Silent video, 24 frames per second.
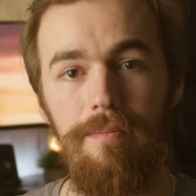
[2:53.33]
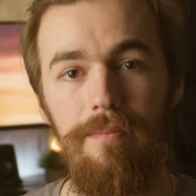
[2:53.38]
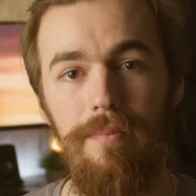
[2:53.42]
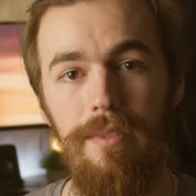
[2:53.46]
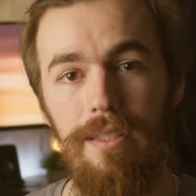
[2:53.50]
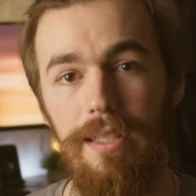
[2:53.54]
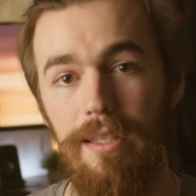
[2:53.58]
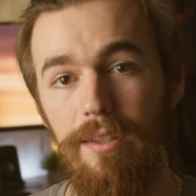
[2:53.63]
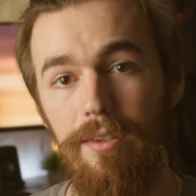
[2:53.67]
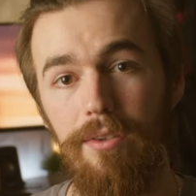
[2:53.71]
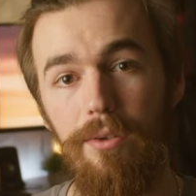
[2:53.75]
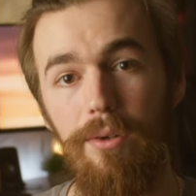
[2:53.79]

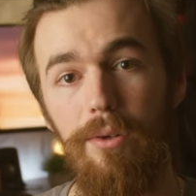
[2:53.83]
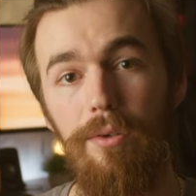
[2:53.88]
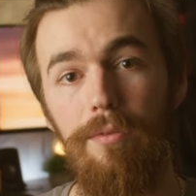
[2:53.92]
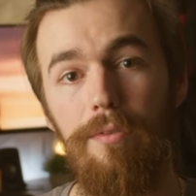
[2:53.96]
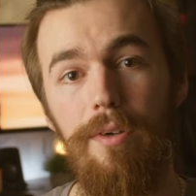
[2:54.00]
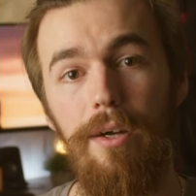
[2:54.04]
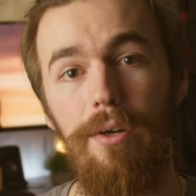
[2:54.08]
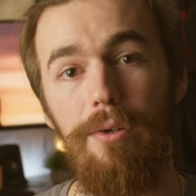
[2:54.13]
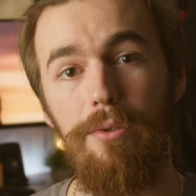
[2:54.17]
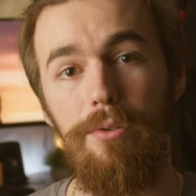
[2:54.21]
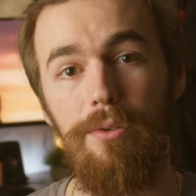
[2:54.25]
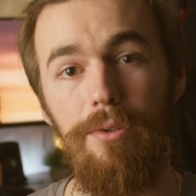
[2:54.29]
Let's go
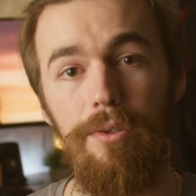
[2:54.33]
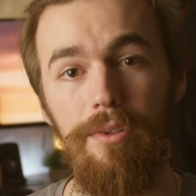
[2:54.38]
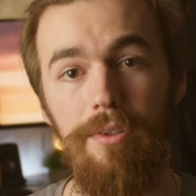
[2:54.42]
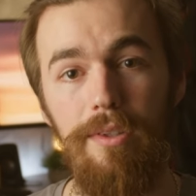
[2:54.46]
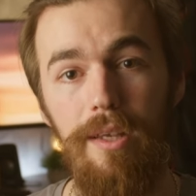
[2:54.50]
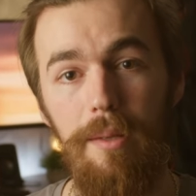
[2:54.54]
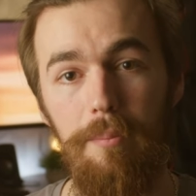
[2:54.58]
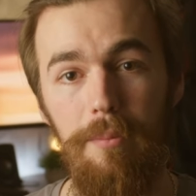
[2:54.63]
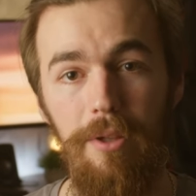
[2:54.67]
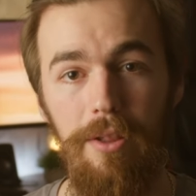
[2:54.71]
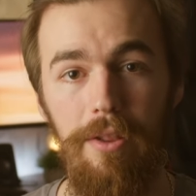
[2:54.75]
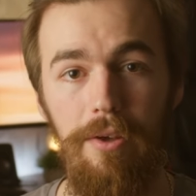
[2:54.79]
over how to
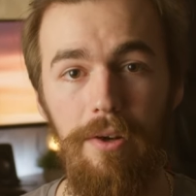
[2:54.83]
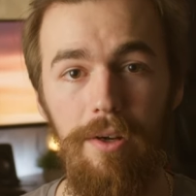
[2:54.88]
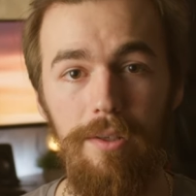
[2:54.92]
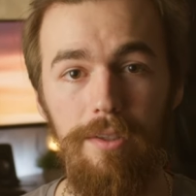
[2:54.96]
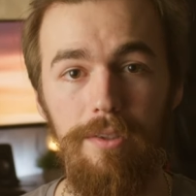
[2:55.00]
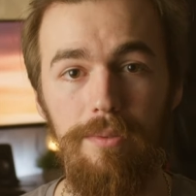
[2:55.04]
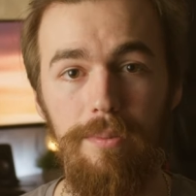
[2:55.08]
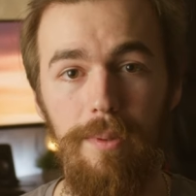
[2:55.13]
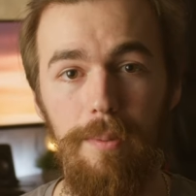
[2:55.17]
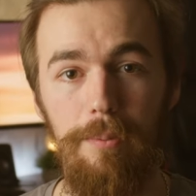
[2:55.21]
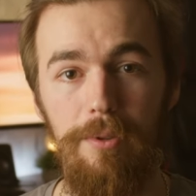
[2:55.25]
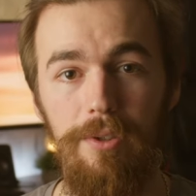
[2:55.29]
assemble the
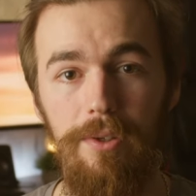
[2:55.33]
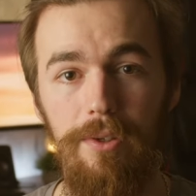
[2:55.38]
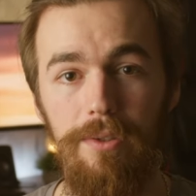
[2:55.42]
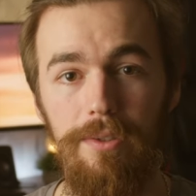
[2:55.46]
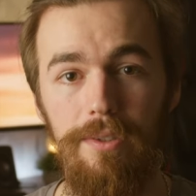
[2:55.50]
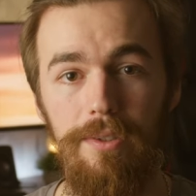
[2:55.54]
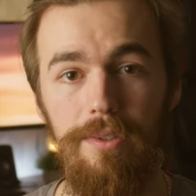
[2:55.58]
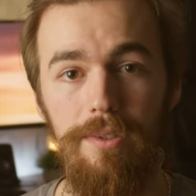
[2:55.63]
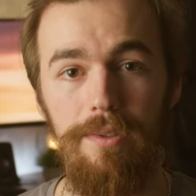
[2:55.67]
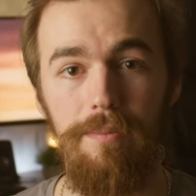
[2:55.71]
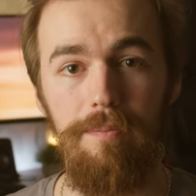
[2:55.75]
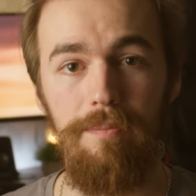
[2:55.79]
hotswap
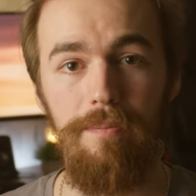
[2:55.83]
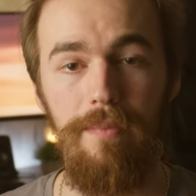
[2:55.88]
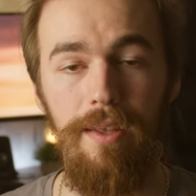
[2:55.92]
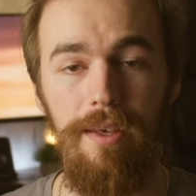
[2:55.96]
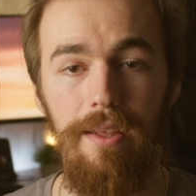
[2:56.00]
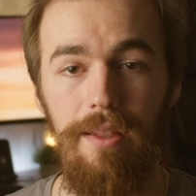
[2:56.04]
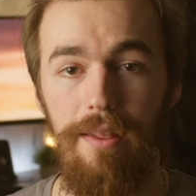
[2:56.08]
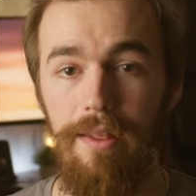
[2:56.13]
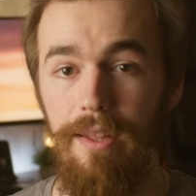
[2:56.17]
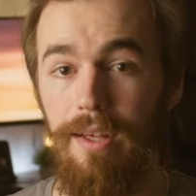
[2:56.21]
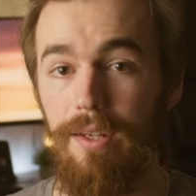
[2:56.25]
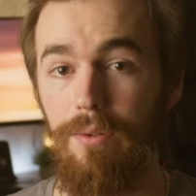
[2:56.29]
sockets,
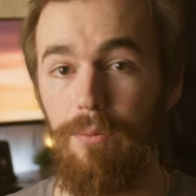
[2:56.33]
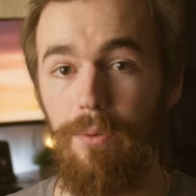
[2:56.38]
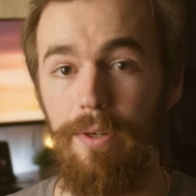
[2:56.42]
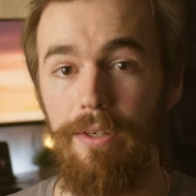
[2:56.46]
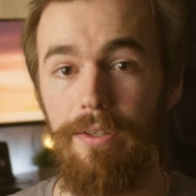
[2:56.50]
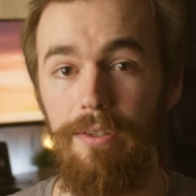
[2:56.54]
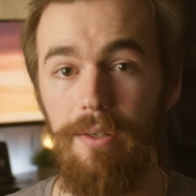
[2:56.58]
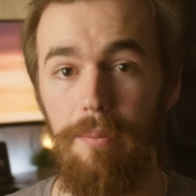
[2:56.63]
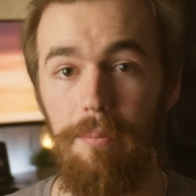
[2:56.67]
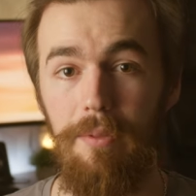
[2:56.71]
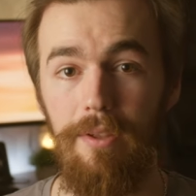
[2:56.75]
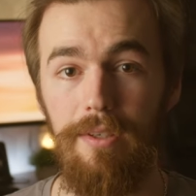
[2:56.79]
then
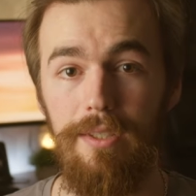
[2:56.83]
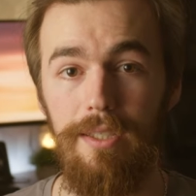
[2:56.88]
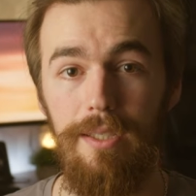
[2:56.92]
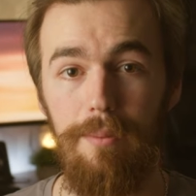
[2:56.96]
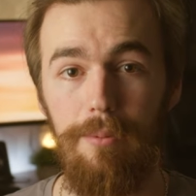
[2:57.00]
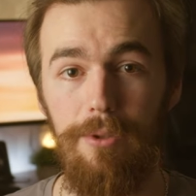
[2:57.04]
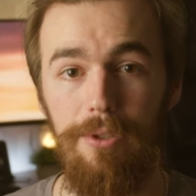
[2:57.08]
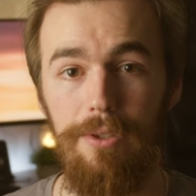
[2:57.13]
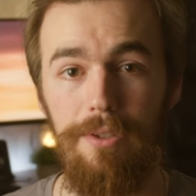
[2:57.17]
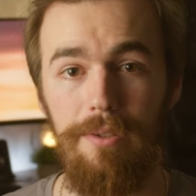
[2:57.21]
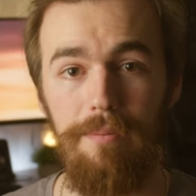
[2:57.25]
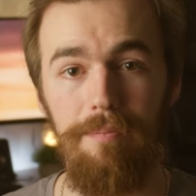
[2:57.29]
wire up the
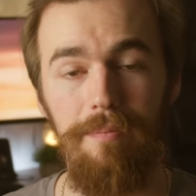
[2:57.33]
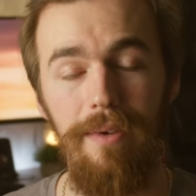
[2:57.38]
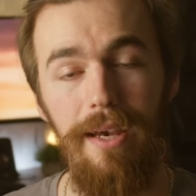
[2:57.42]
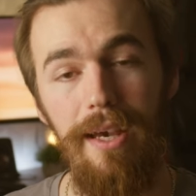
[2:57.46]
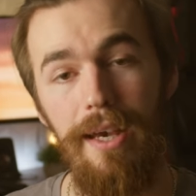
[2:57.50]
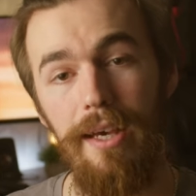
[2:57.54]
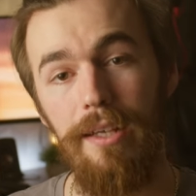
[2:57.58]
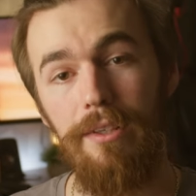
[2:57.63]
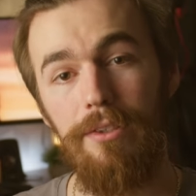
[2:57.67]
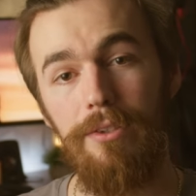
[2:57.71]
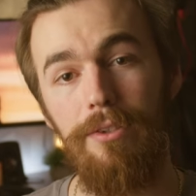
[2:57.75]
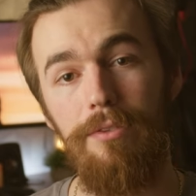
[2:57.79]
keyboard,
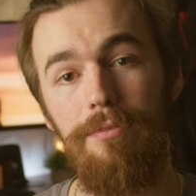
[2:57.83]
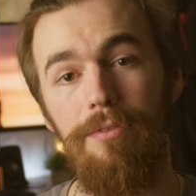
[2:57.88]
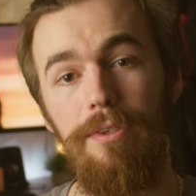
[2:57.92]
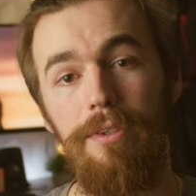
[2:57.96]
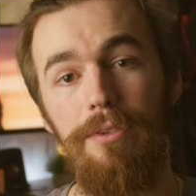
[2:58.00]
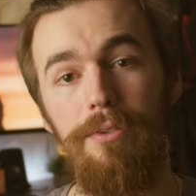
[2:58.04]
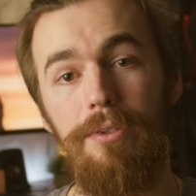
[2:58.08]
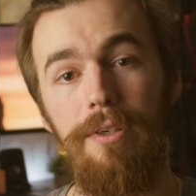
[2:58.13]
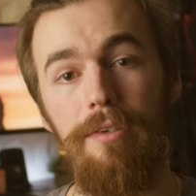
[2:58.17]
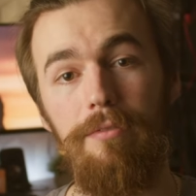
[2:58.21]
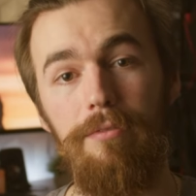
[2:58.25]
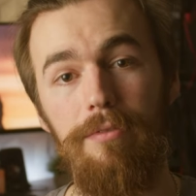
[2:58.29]
and
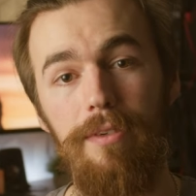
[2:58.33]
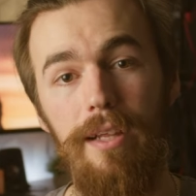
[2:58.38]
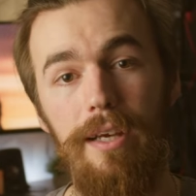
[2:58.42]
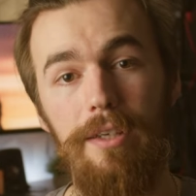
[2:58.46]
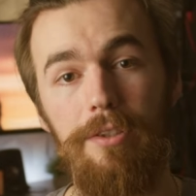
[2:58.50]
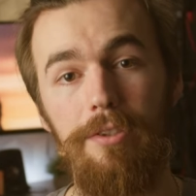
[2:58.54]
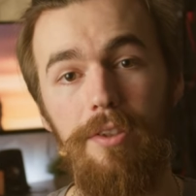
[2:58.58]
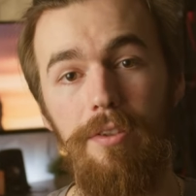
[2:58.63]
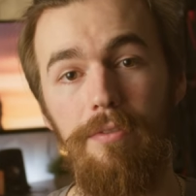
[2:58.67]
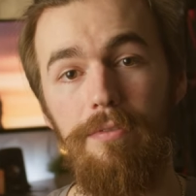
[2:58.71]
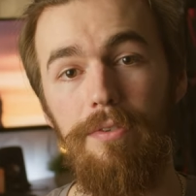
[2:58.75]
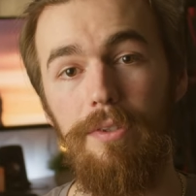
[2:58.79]
configure and
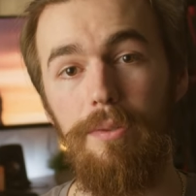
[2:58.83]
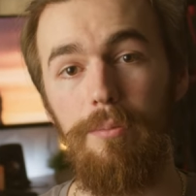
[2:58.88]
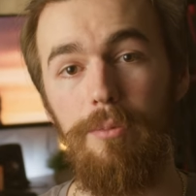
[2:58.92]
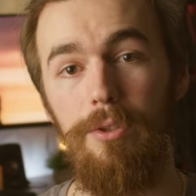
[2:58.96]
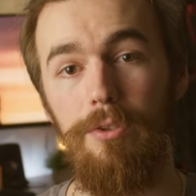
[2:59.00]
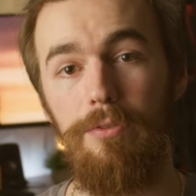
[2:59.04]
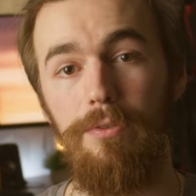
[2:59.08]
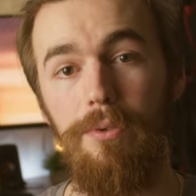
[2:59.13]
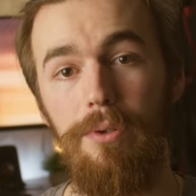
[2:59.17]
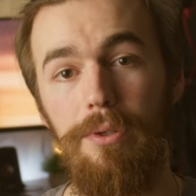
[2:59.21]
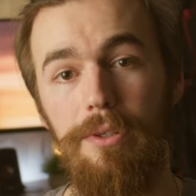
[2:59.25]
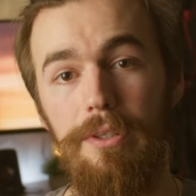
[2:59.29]
flash the firmware
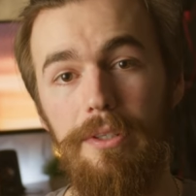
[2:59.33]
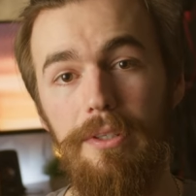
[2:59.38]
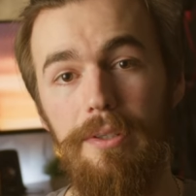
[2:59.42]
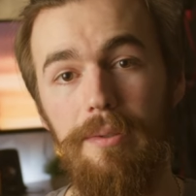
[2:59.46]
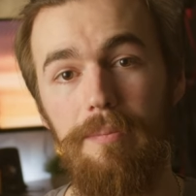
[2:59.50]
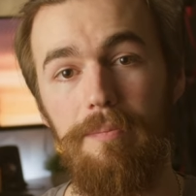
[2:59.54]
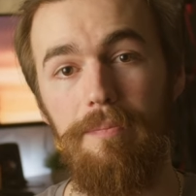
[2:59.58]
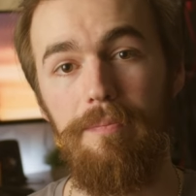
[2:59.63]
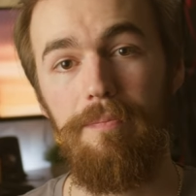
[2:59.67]
for it.